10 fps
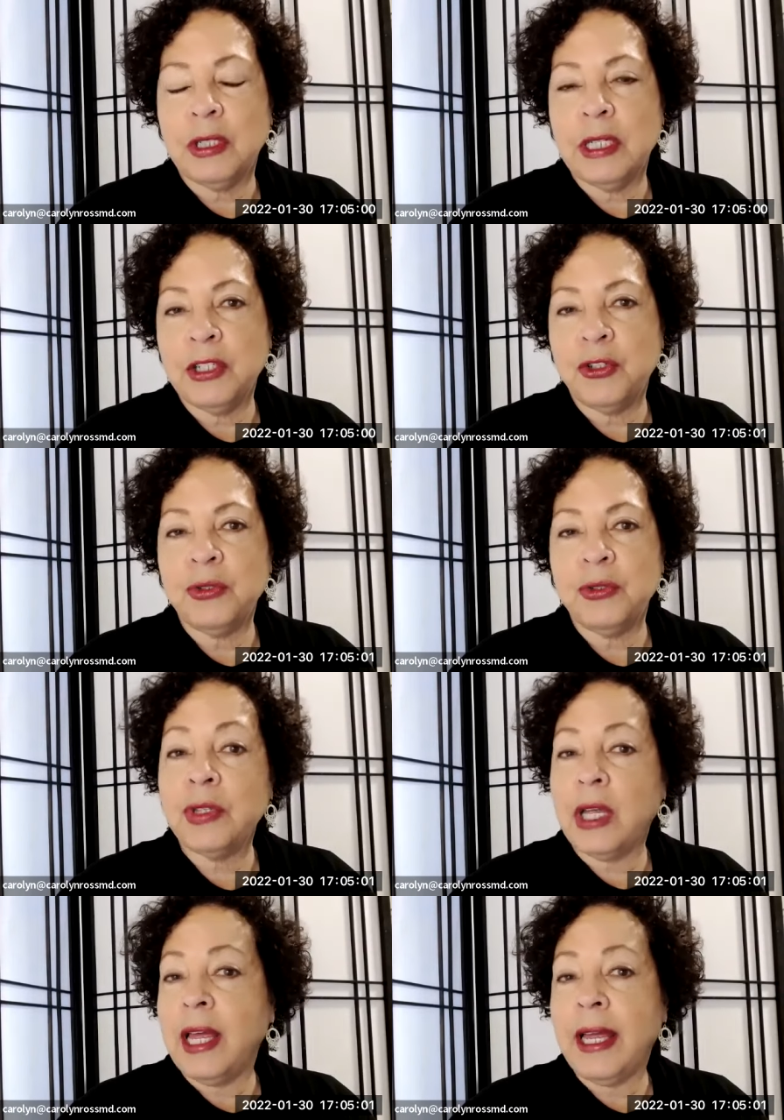issues
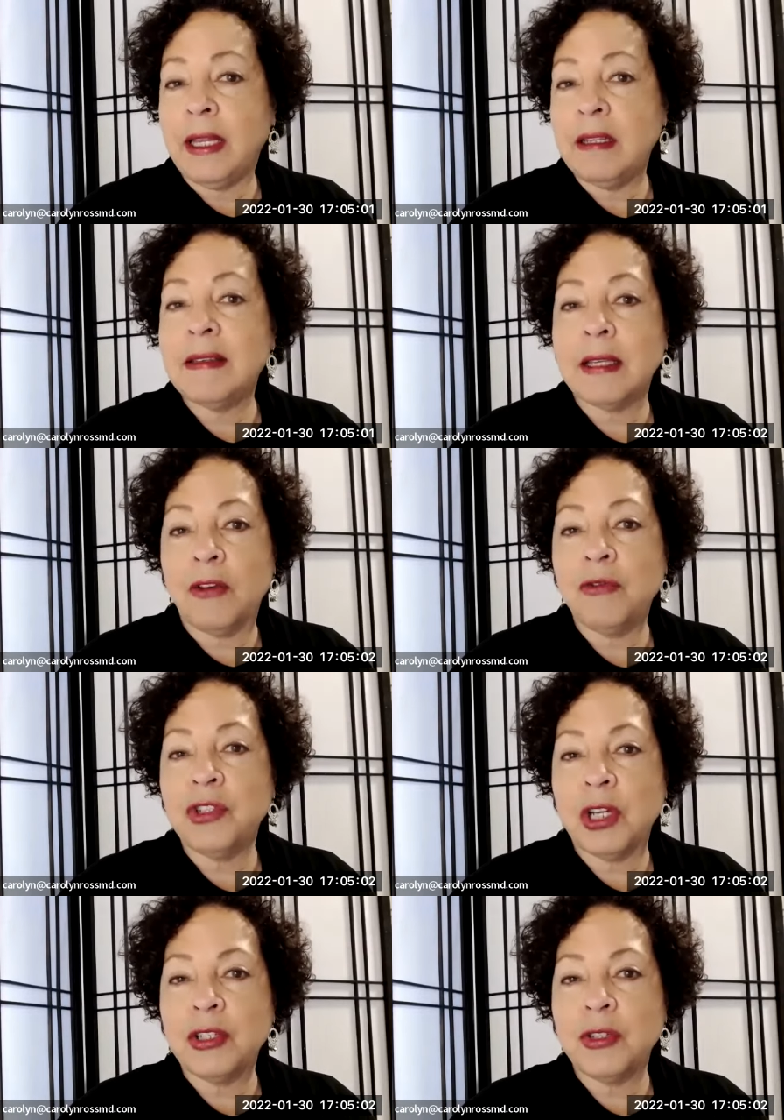and
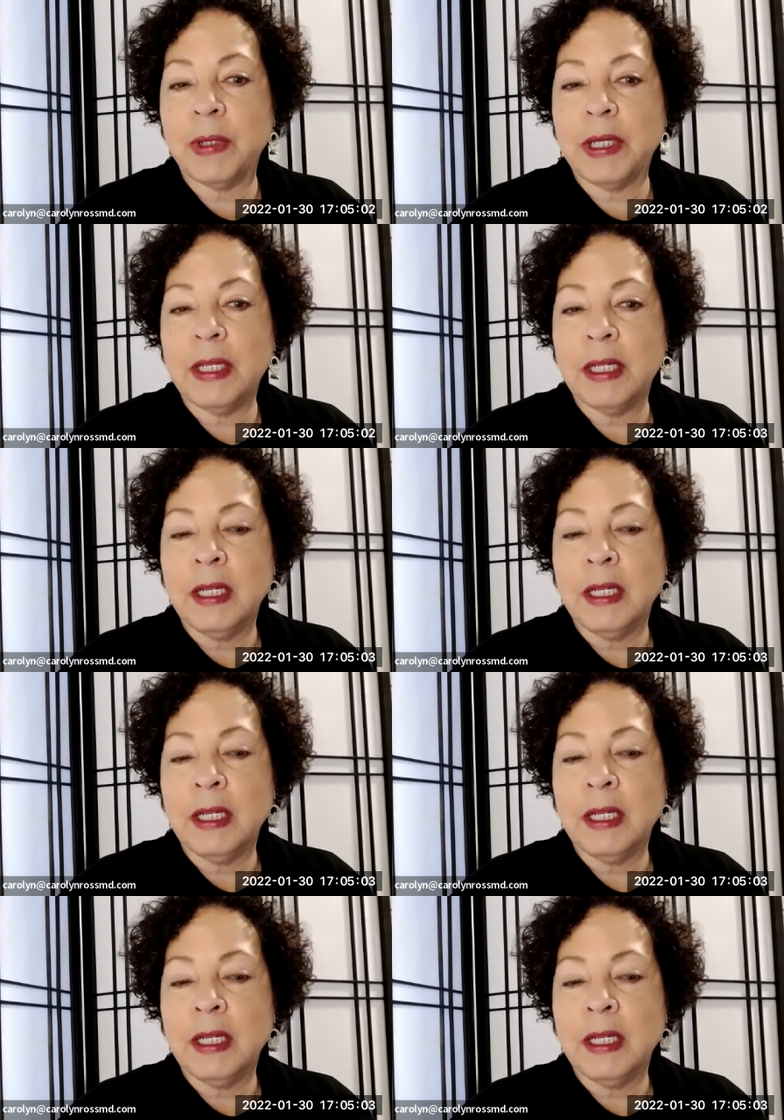self-judgment.